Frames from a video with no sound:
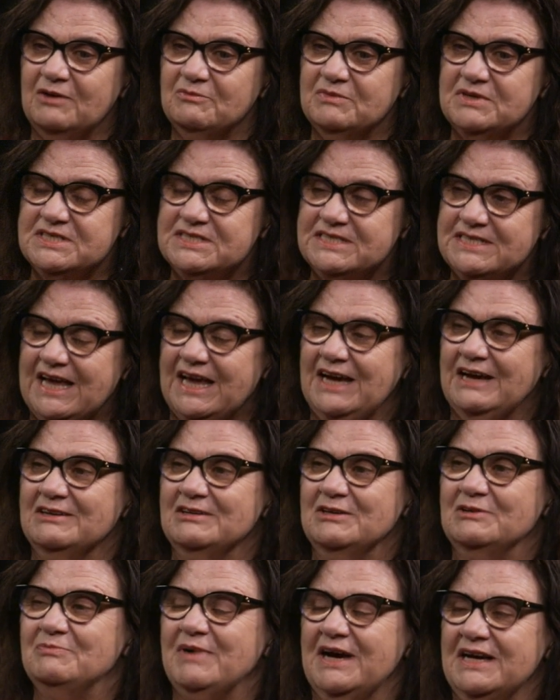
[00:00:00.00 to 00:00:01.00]

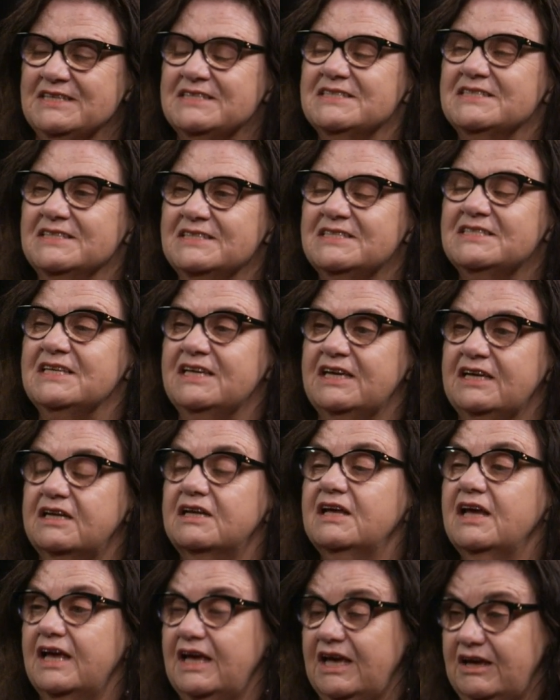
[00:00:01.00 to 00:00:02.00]
sound basis
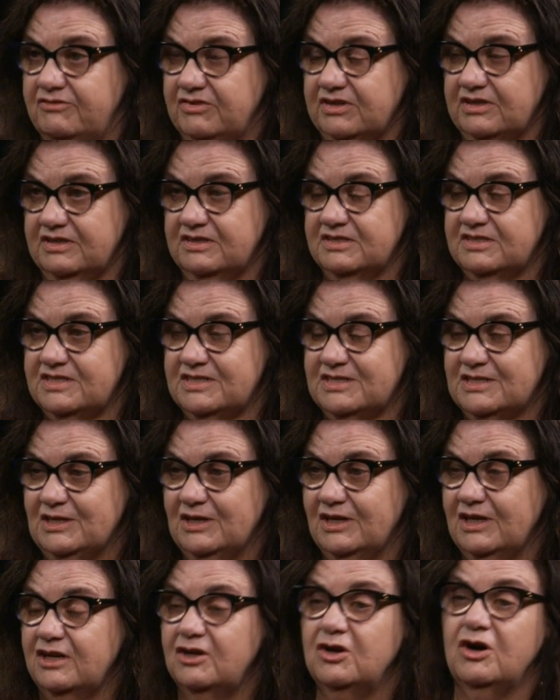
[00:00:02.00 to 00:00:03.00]
in evidence,
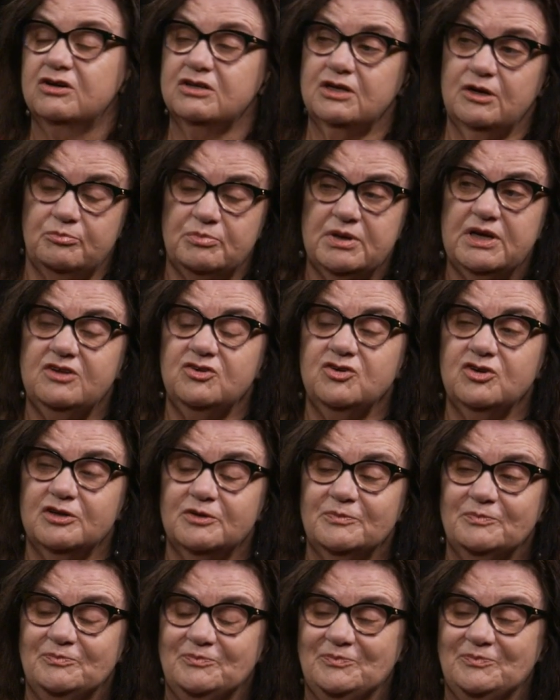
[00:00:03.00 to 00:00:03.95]
not opinion.